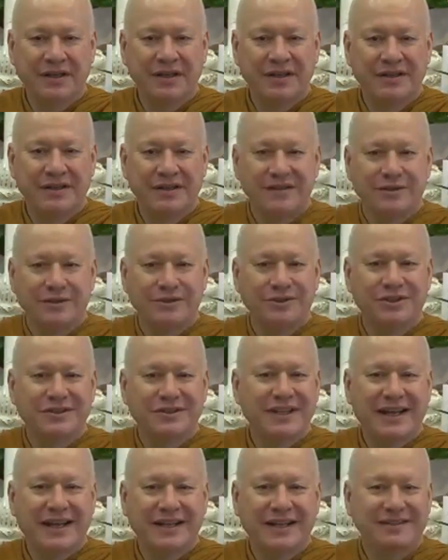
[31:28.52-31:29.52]
So
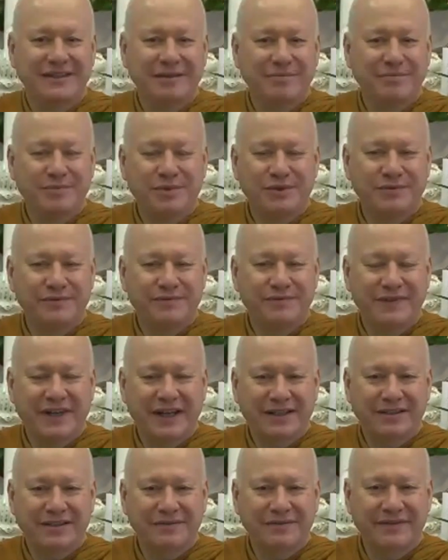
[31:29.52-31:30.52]
just that simple
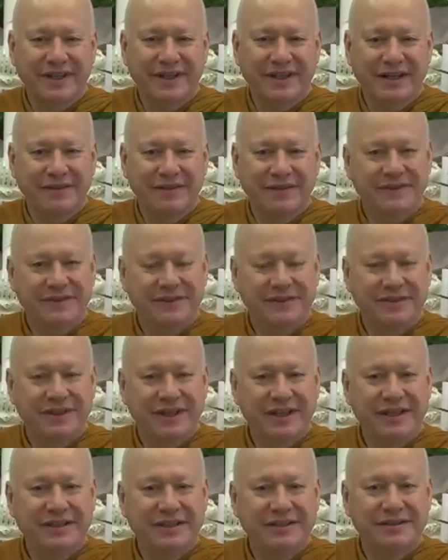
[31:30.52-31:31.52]
fact of life
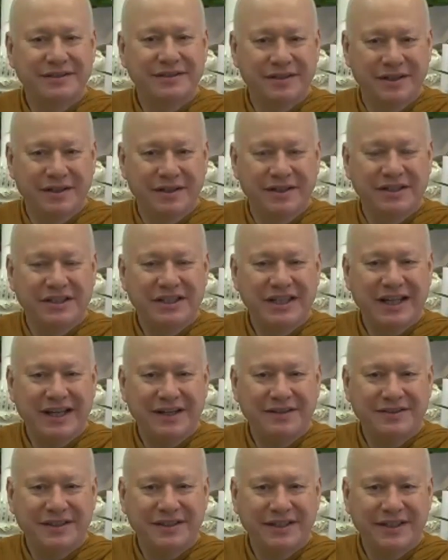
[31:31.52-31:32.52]
is
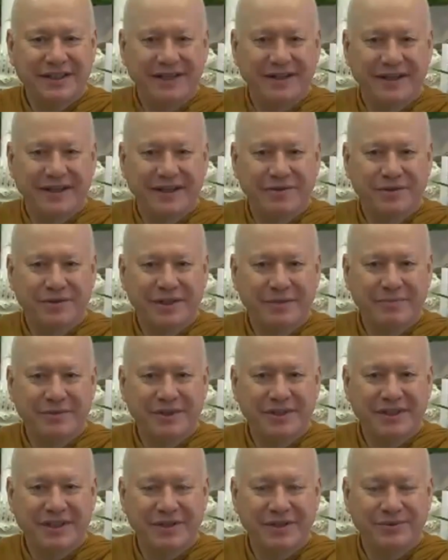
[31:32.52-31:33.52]
testing our
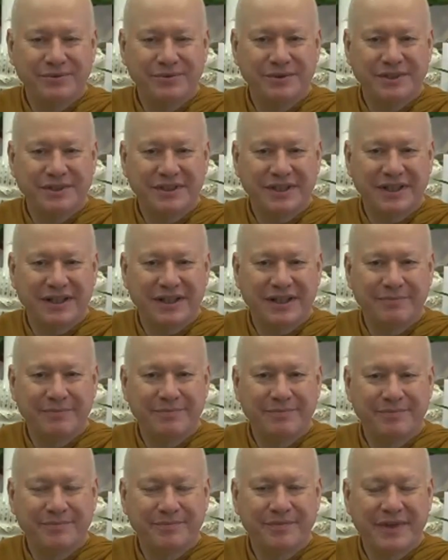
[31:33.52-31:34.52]
equanimity all the
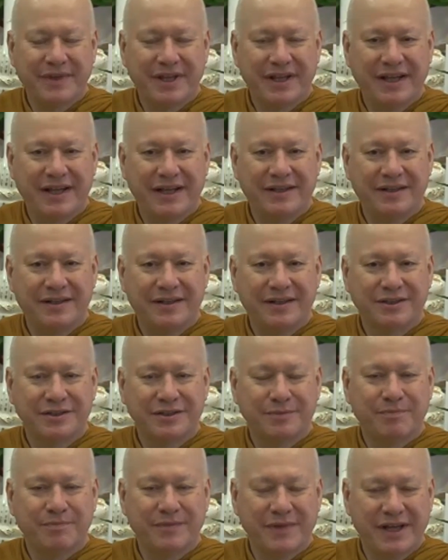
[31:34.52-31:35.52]
time and
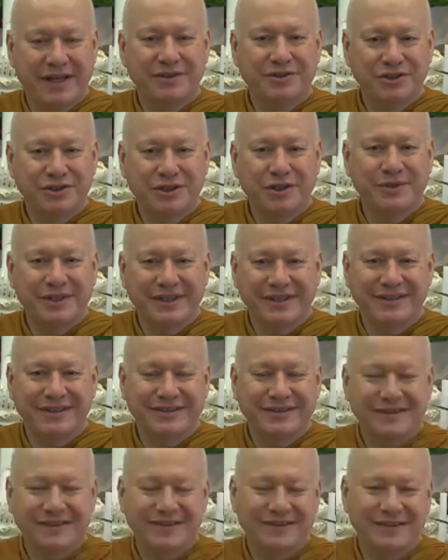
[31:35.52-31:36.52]
showing
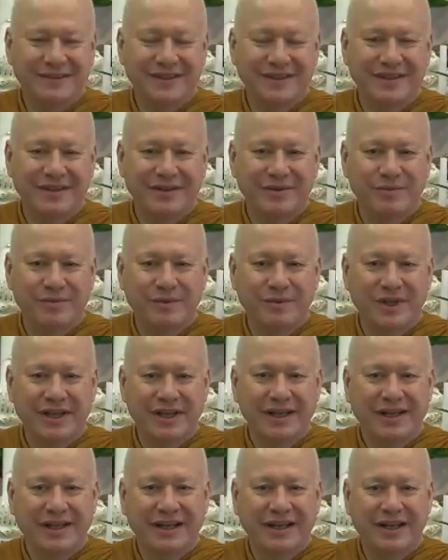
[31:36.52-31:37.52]
us
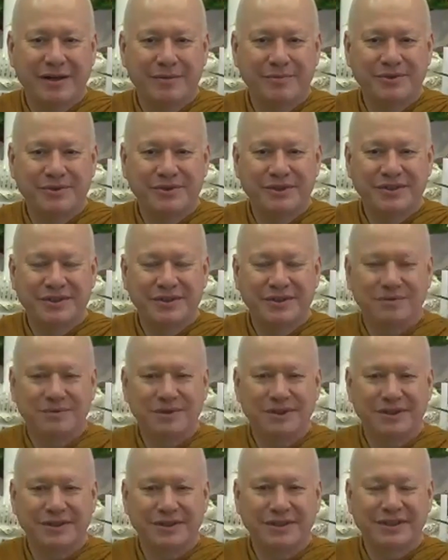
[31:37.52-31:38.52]
where karma is at
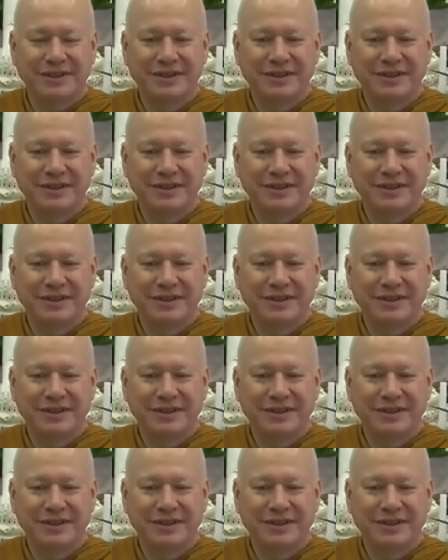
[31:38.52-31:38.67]
work.